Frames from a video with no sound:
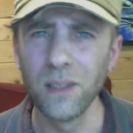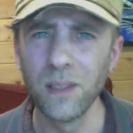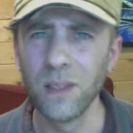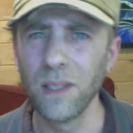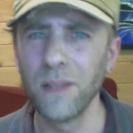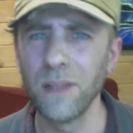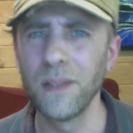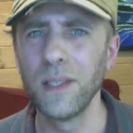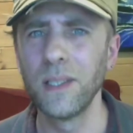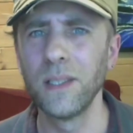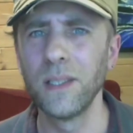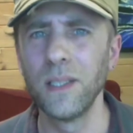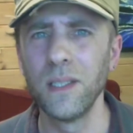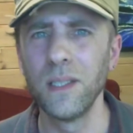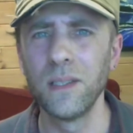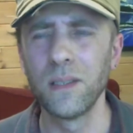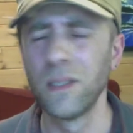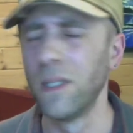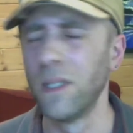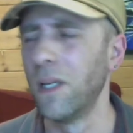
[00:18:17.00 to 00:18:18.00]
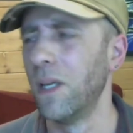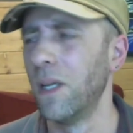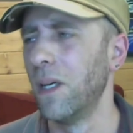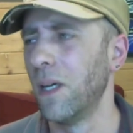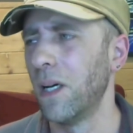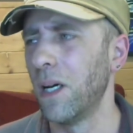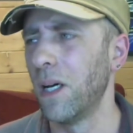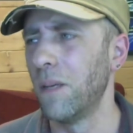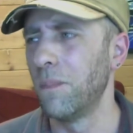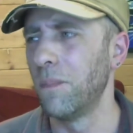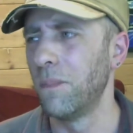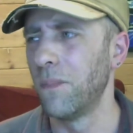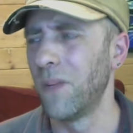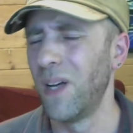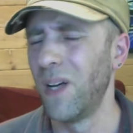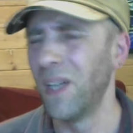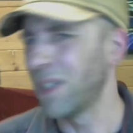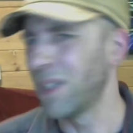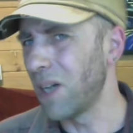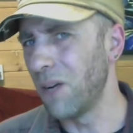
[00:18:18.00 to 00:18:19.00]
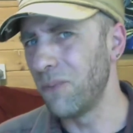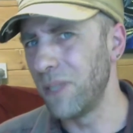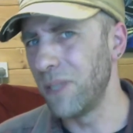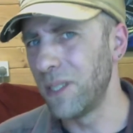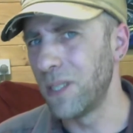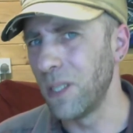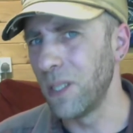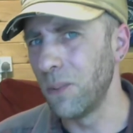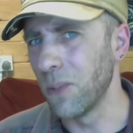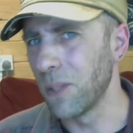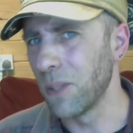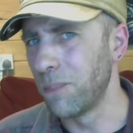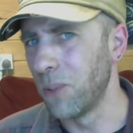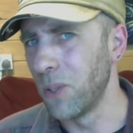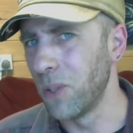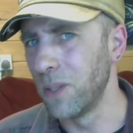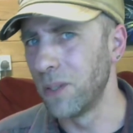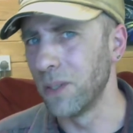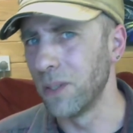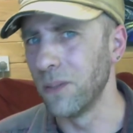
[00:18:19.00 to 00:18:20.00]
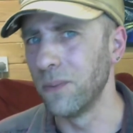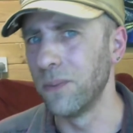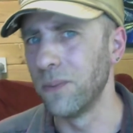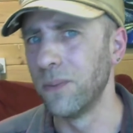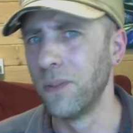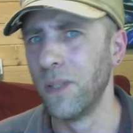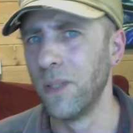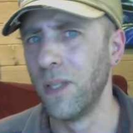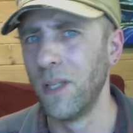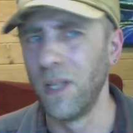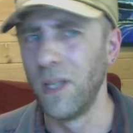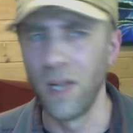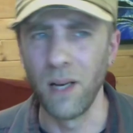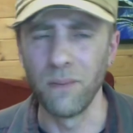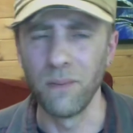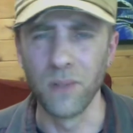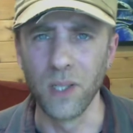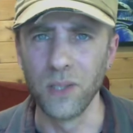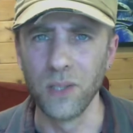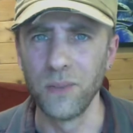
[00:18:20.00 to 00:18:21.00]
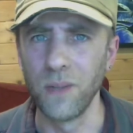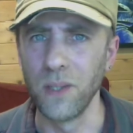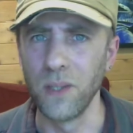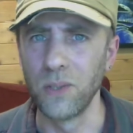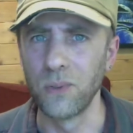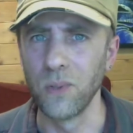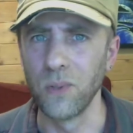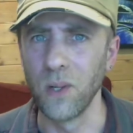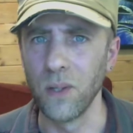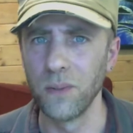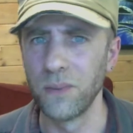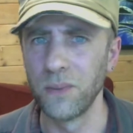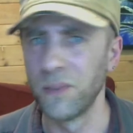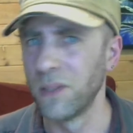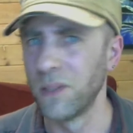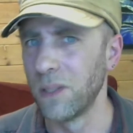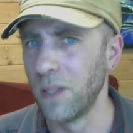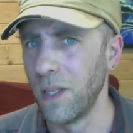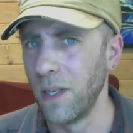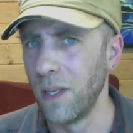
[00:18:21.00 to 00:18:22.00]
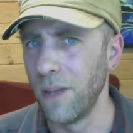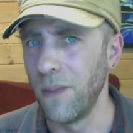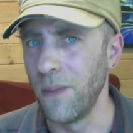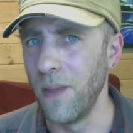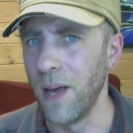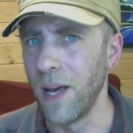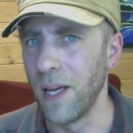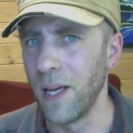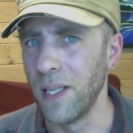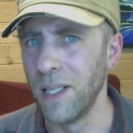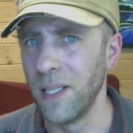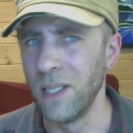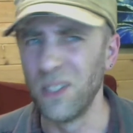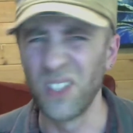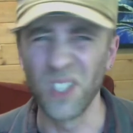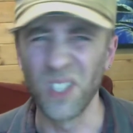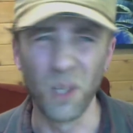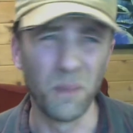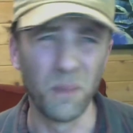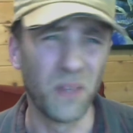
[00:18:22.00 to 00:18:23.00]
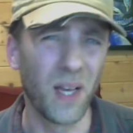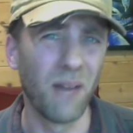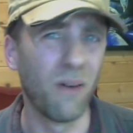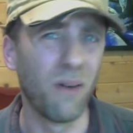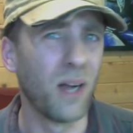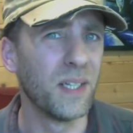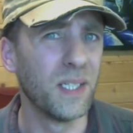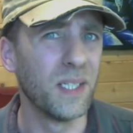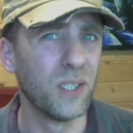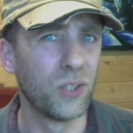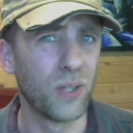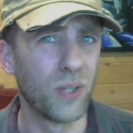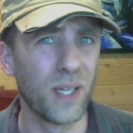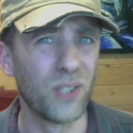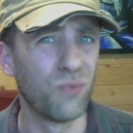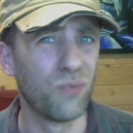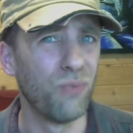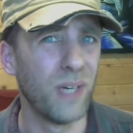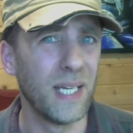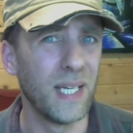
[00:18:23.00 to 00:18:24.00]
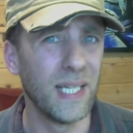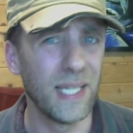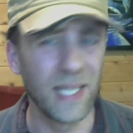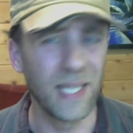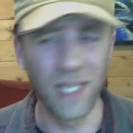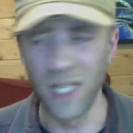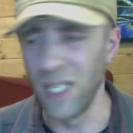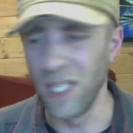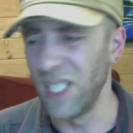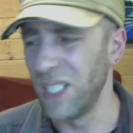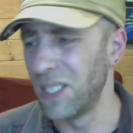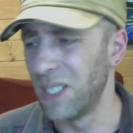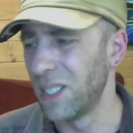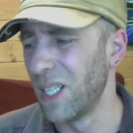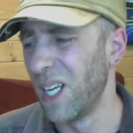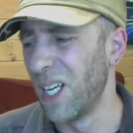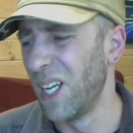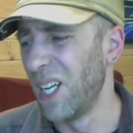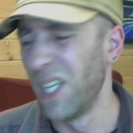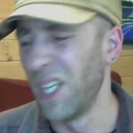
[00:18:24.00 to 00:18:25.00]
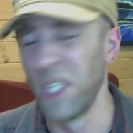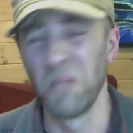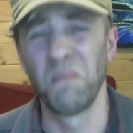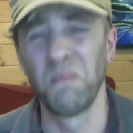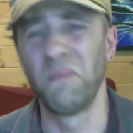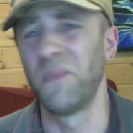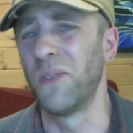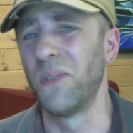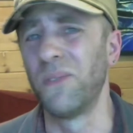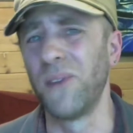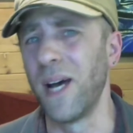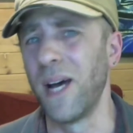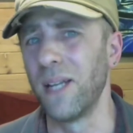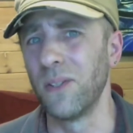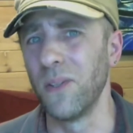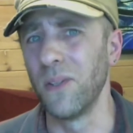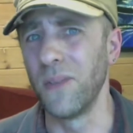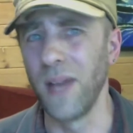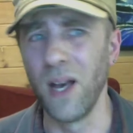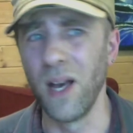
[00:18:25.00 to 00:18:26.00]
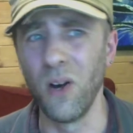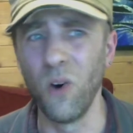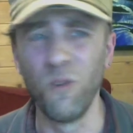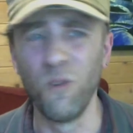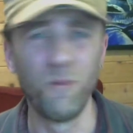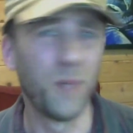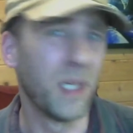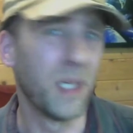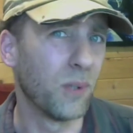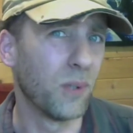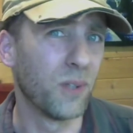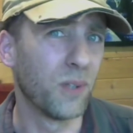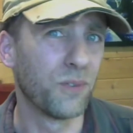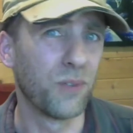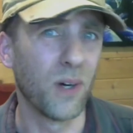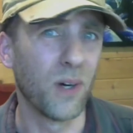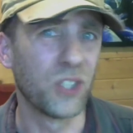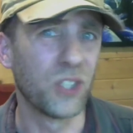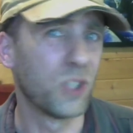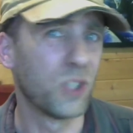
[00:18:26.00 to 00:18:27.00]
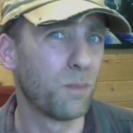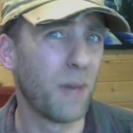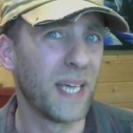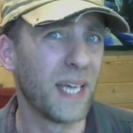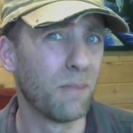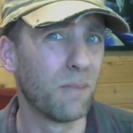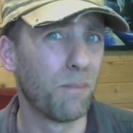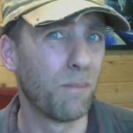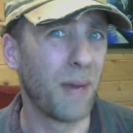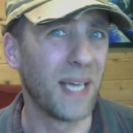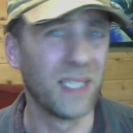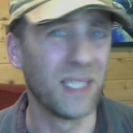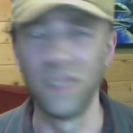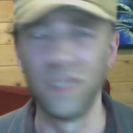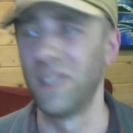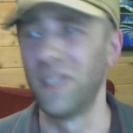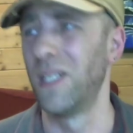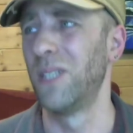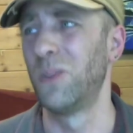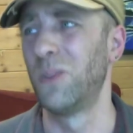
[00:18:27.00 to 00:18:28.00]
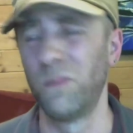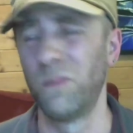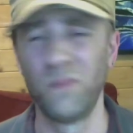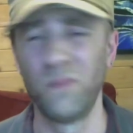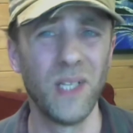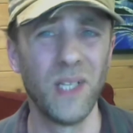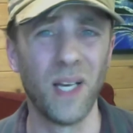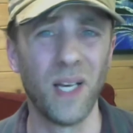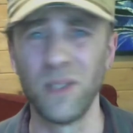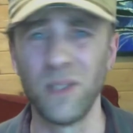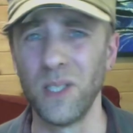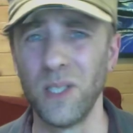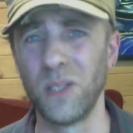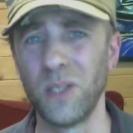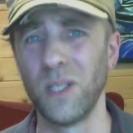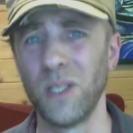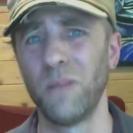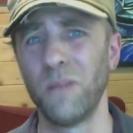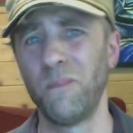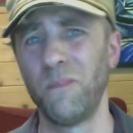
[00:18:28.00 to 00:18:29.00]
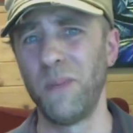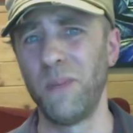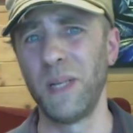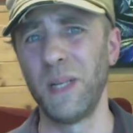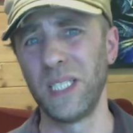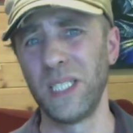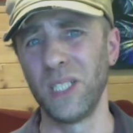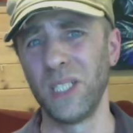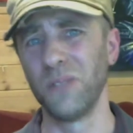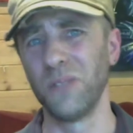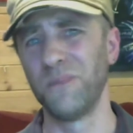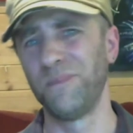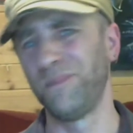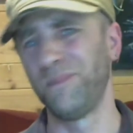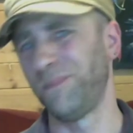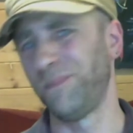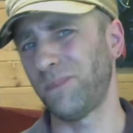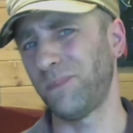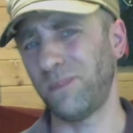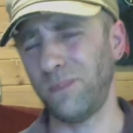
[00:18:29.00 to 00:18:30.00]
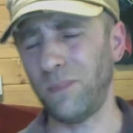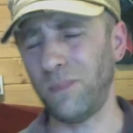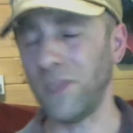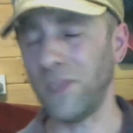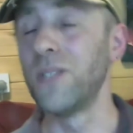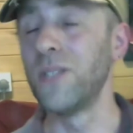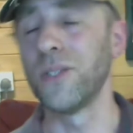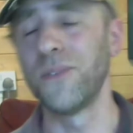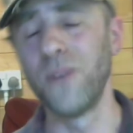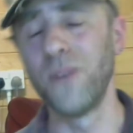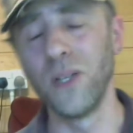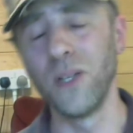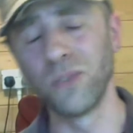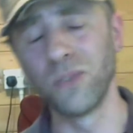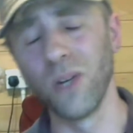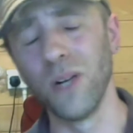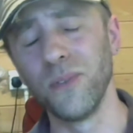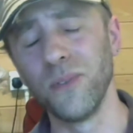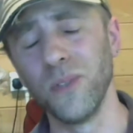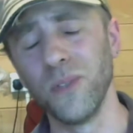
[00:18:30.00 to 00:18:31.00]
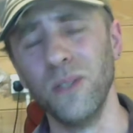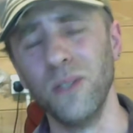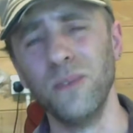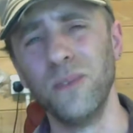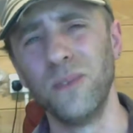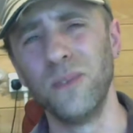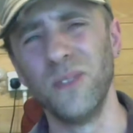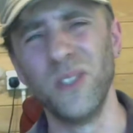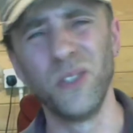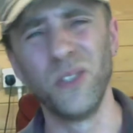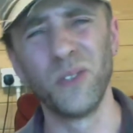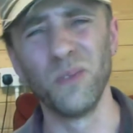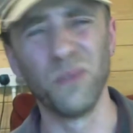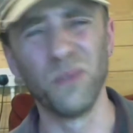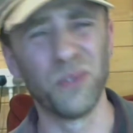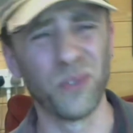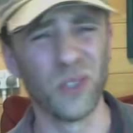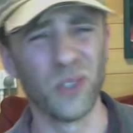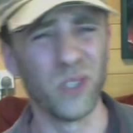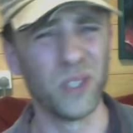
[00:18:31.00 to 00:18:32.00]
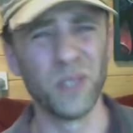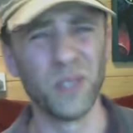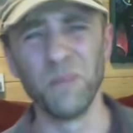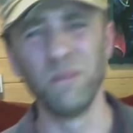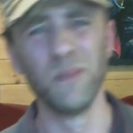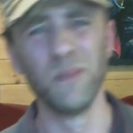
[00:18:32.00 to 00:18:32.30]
I think it is. Can't really see what the point of having those photographs there is. Their only interest really is the fact that they're of people that Francis Bacon painted, and there's a painting of, there's a photograph of Lucian Freud, and